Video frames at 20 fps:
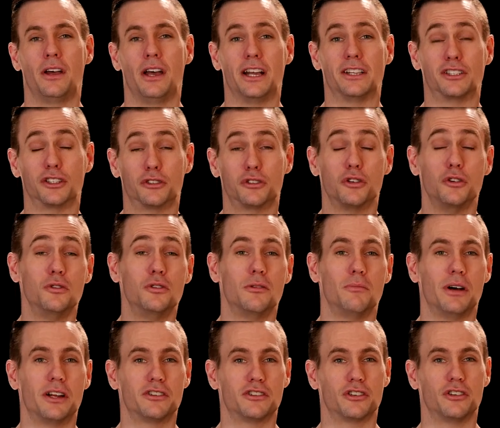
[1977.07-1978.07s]
It's a
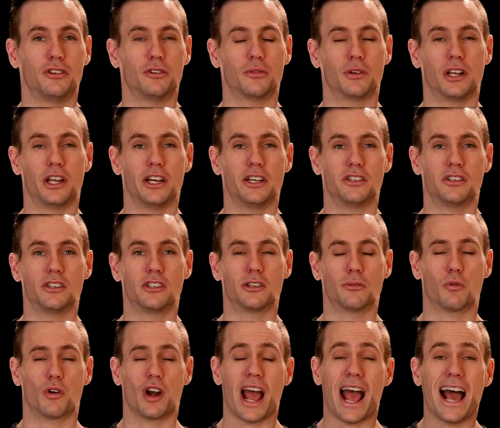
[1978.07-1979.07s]
two-dimensional
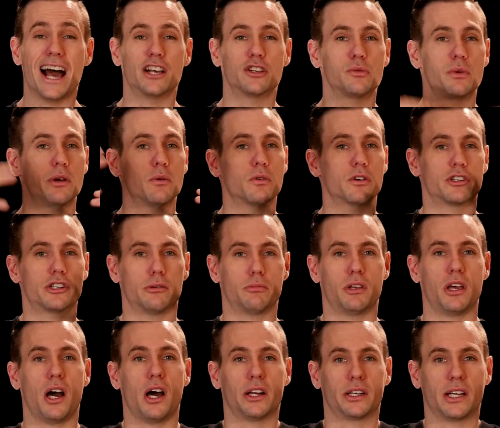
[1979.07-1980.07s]
relationship where as we worship
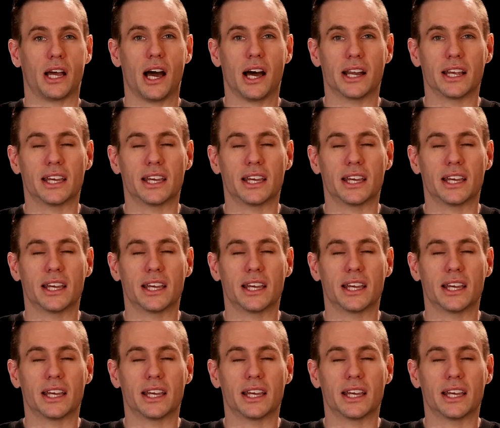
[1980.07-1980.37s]
God, God